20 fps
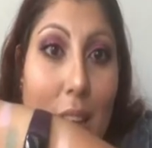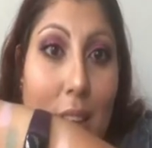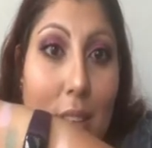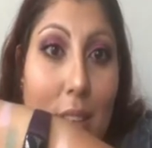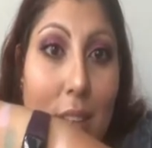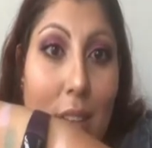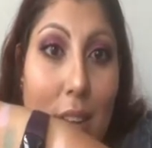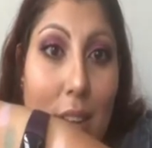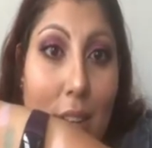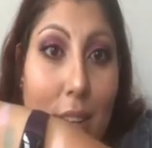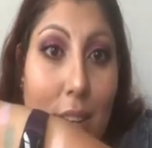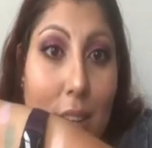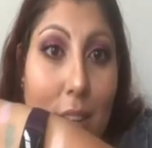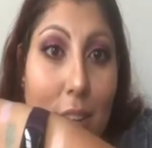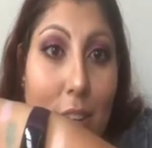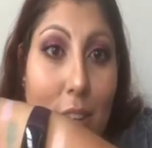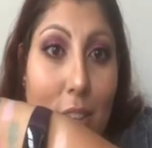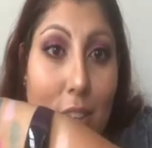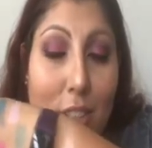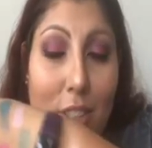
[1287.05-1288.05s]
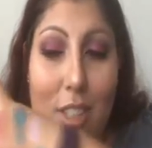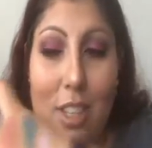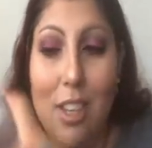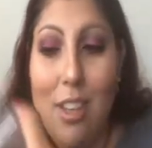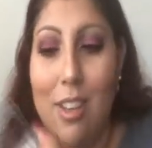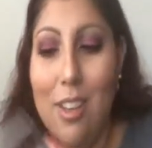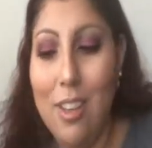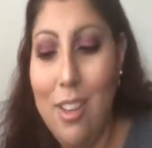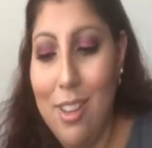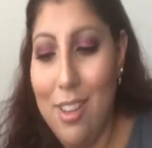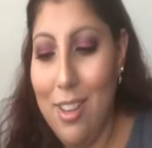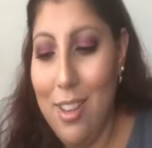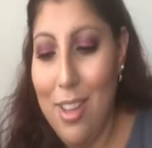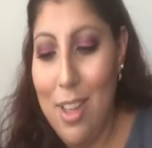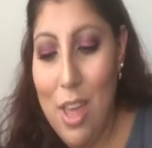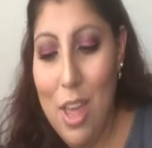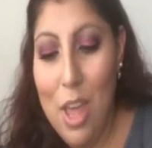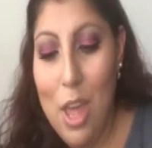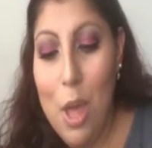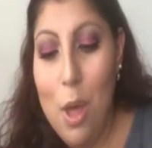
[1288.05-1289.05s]
as highlighters.
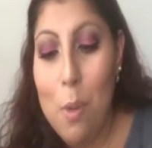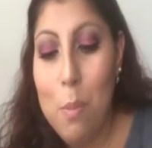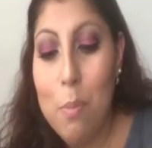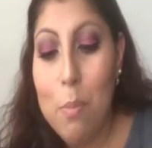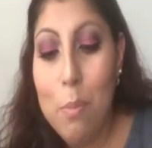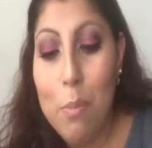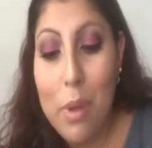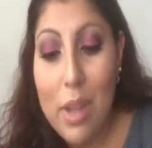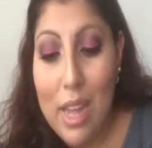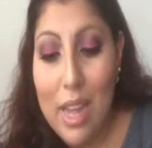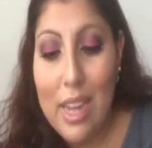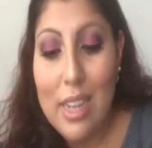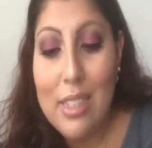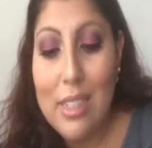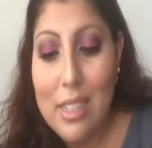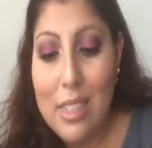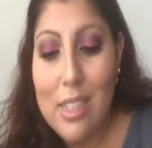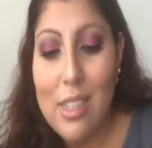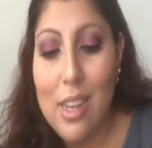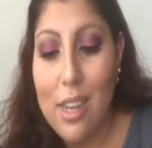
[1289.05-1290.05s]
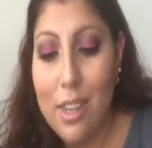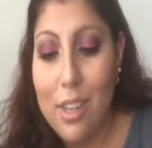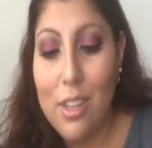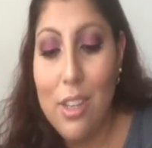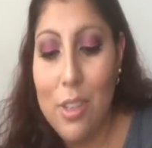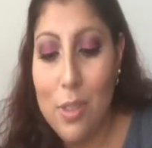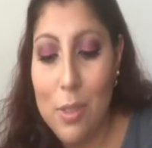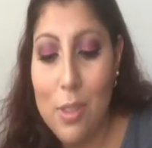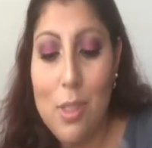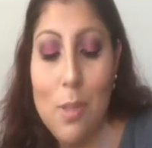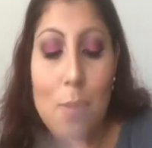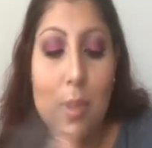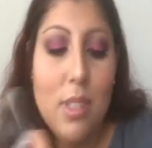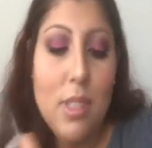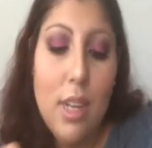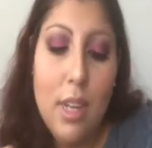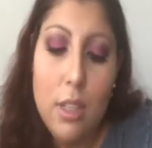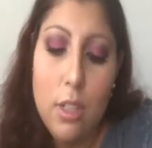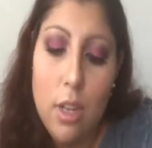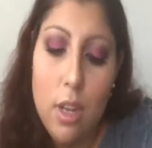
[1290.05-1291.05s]
But I can use them
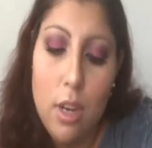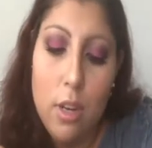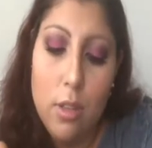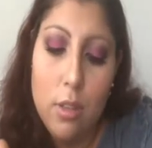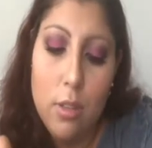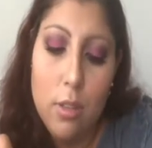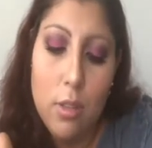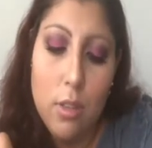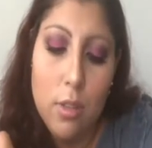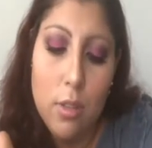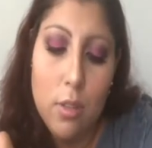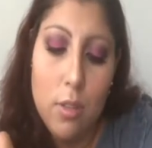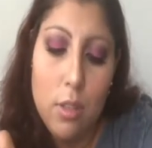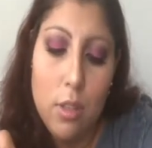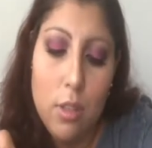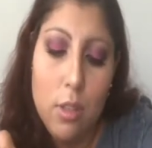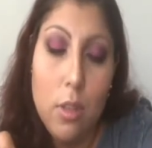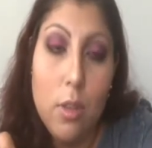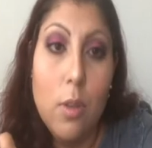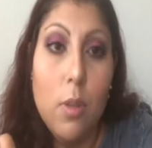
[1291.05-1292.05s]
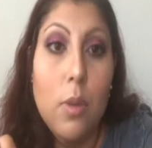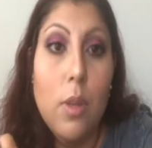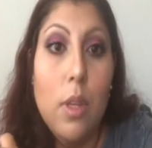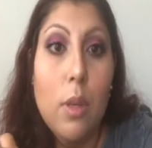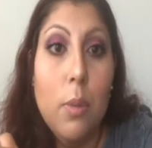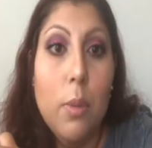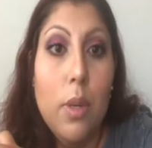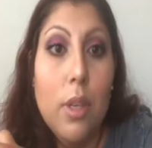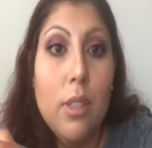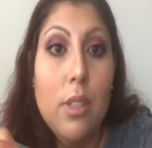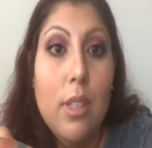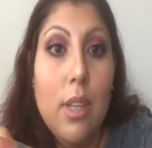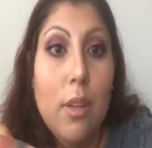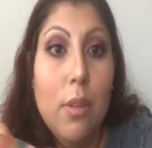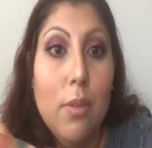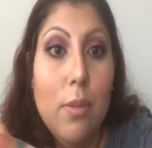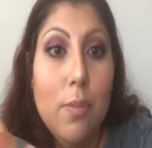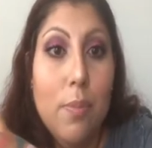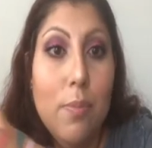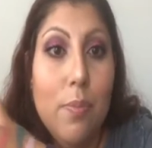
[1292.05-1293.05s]
as eyeshadows, so it works
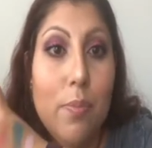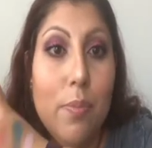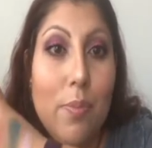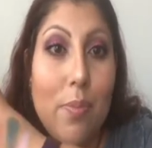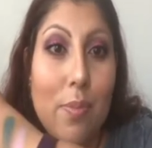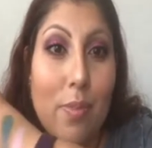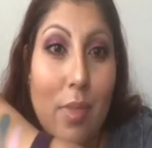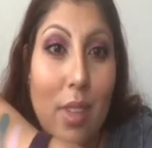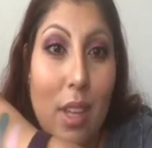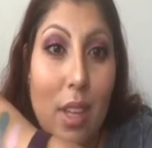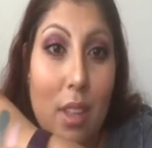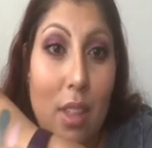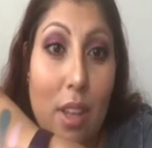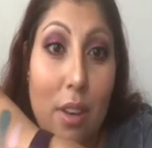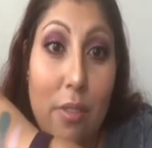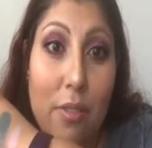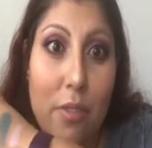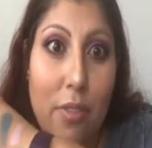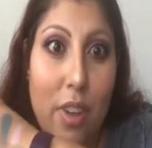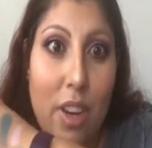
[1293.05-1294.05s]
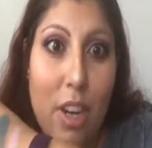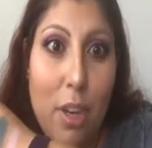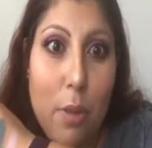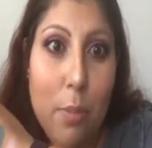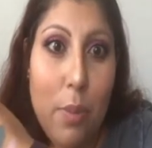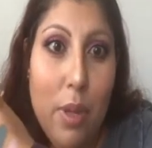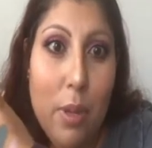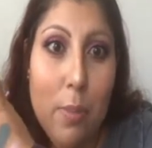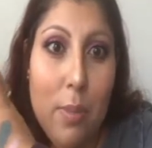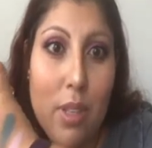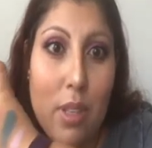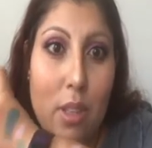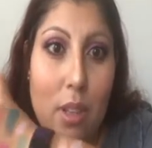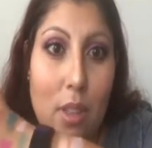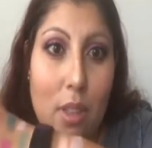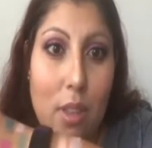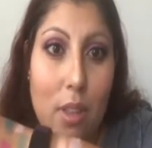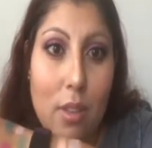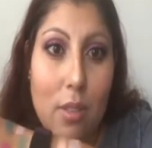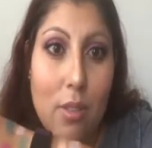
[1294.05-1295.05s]
out. They're very
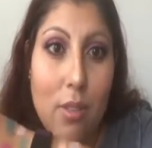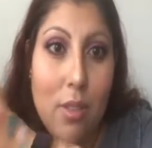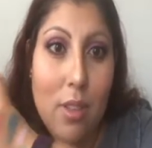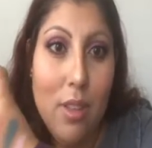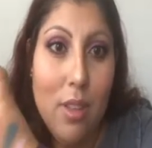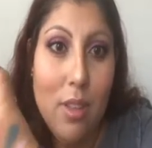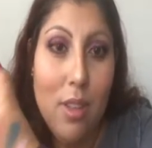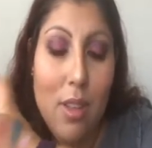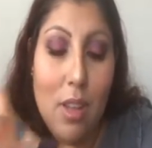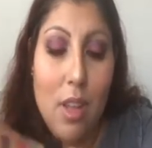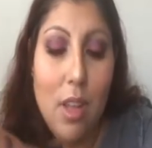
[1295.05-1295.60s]
pigmented though,